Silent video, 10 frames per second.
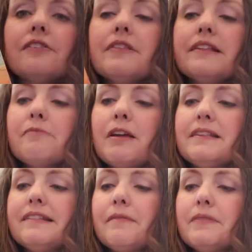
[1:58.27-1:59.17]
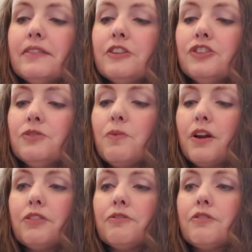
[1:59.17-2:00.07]
So this might be something that you
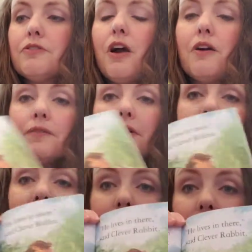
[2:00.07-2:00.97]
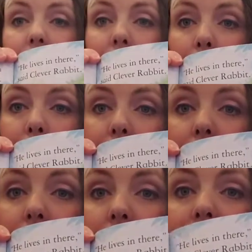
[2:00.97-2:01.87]
work through over a span of a couple of
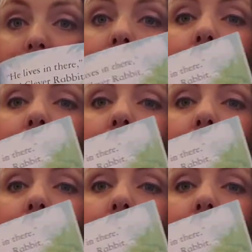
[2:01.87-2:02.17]
years,